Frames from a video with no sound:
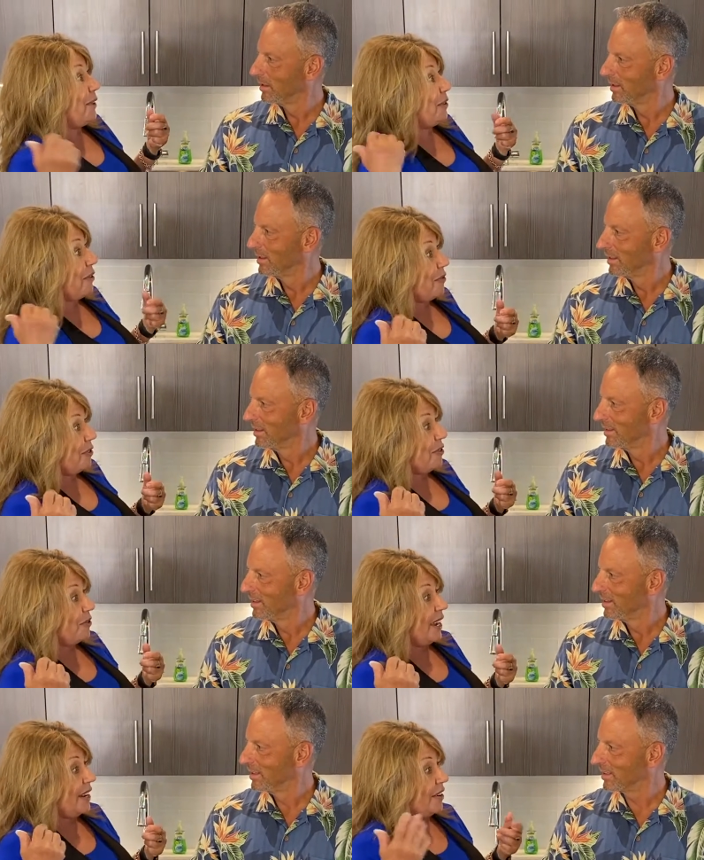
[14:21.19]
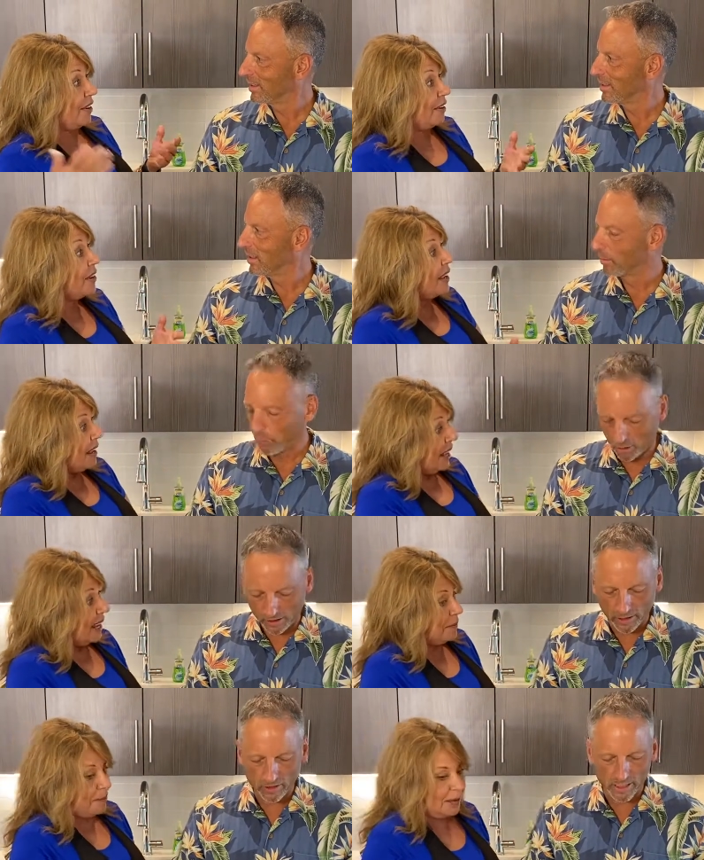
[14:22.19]
Speaker 1: put in the refrigerator and pull out and
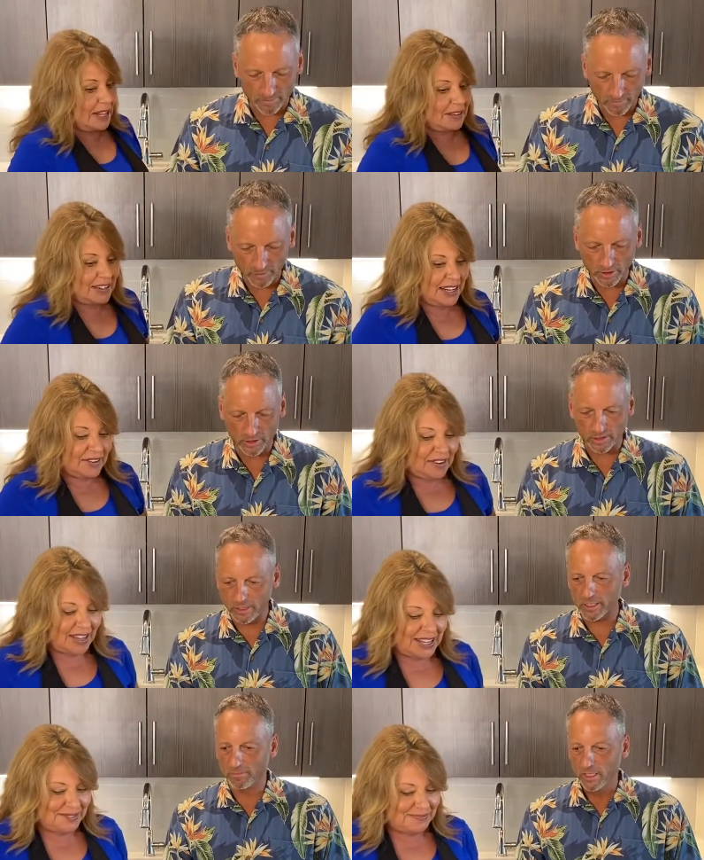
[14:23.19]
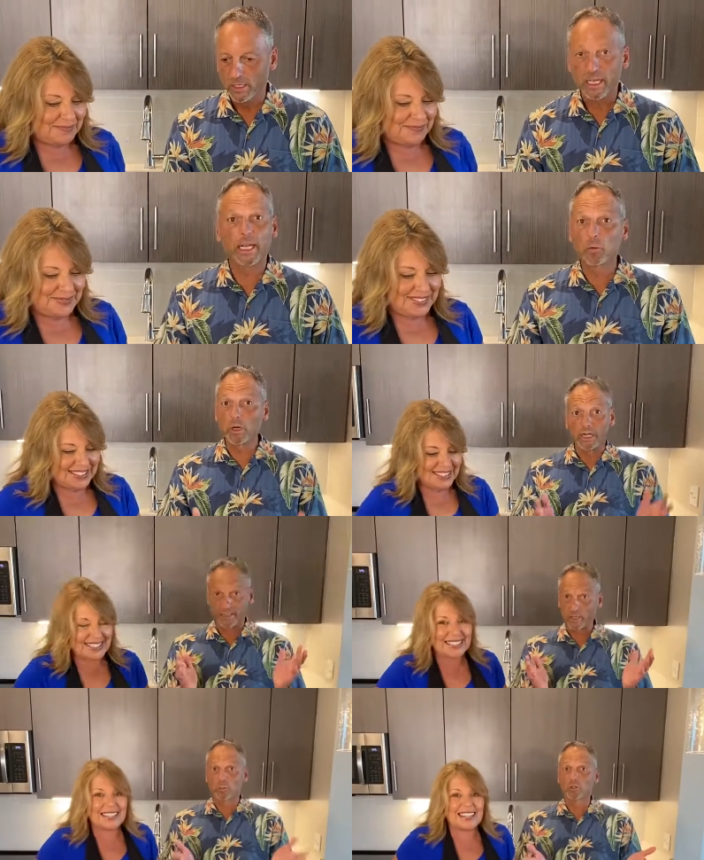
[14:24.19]
later, pull on. Out later on.
Speaker 2: And they, re
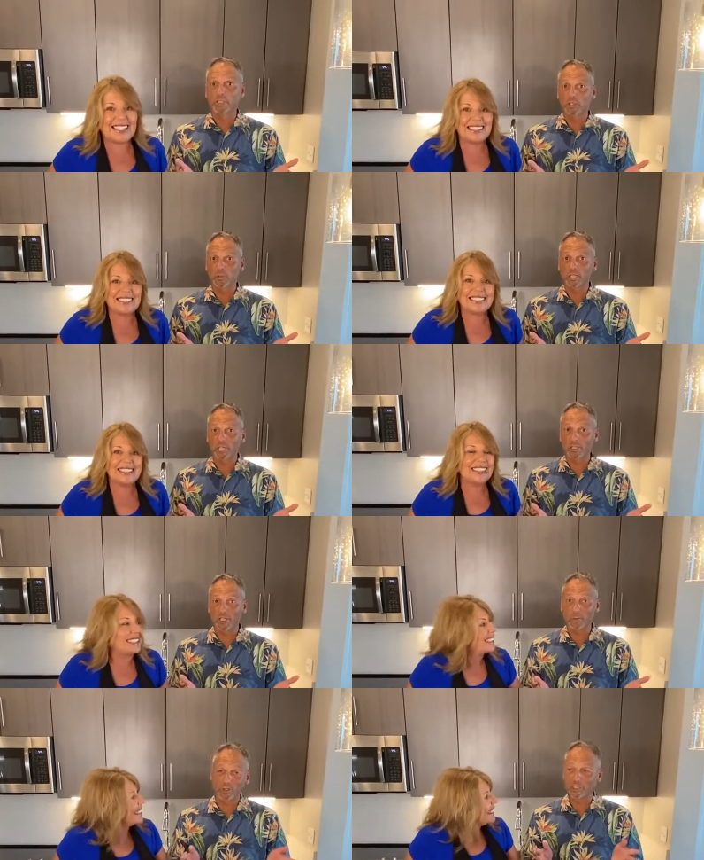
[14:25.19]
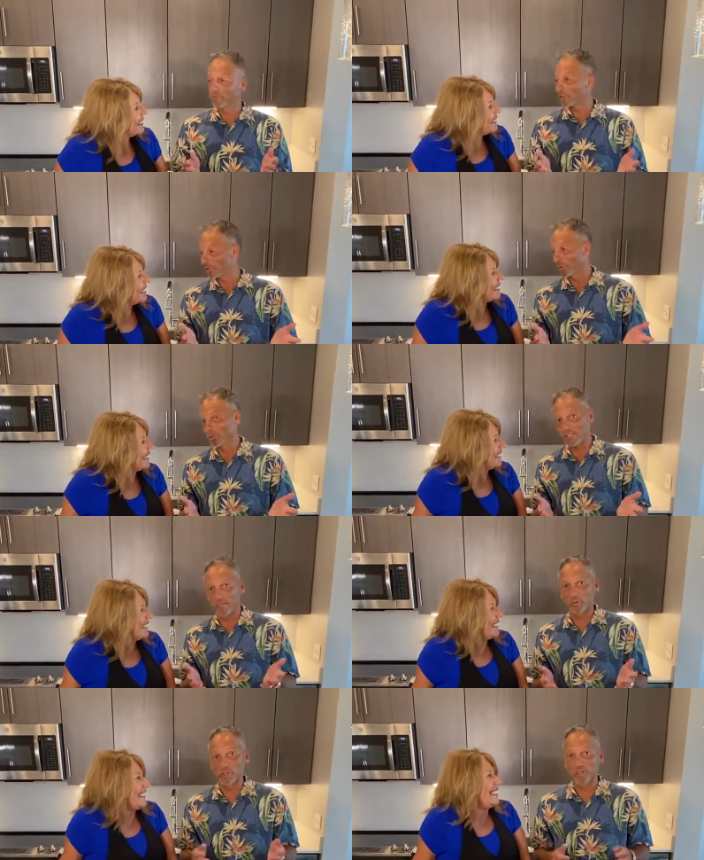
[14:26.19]
they really and truly are good. When she first told me
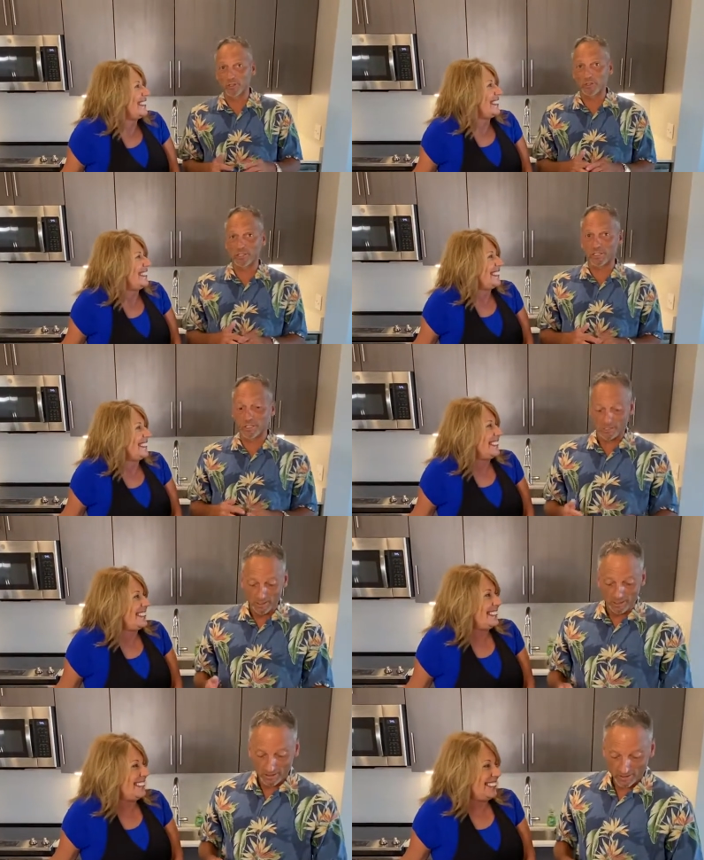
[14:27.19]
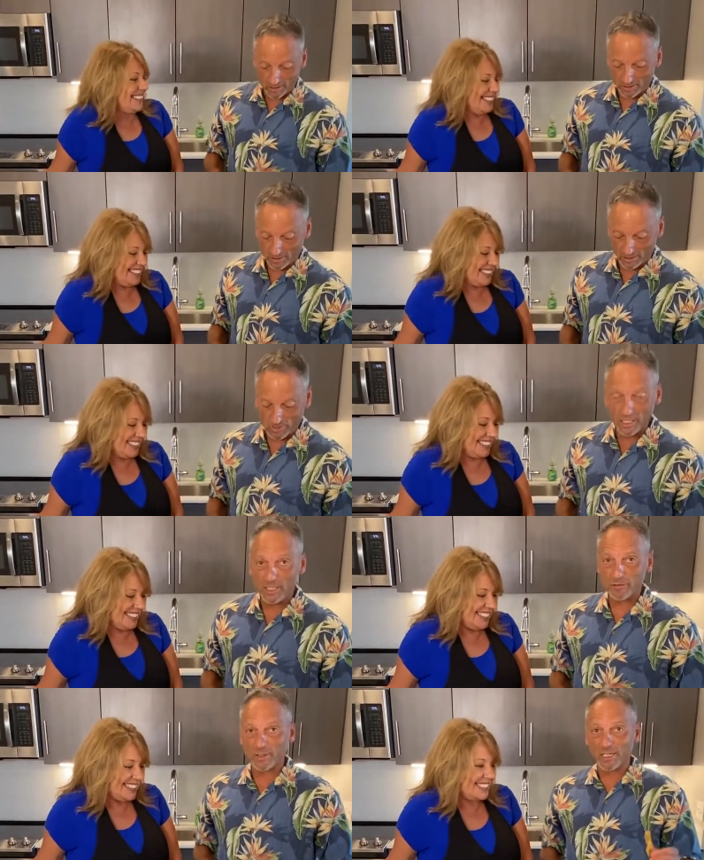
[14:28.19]
that we are going to cook uh, uh,
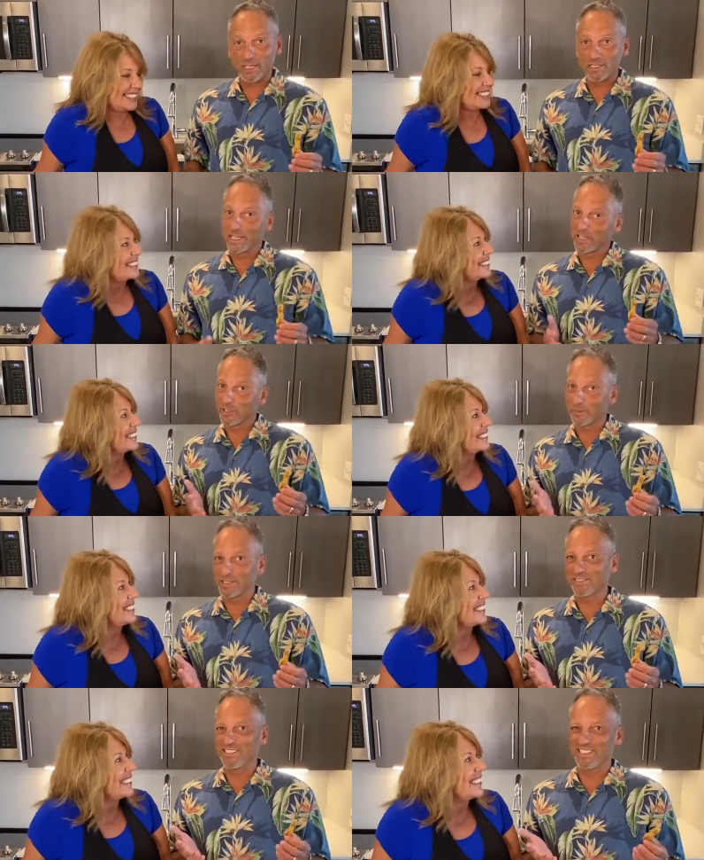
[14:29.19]
zucchini fries, I kind of thought to myself,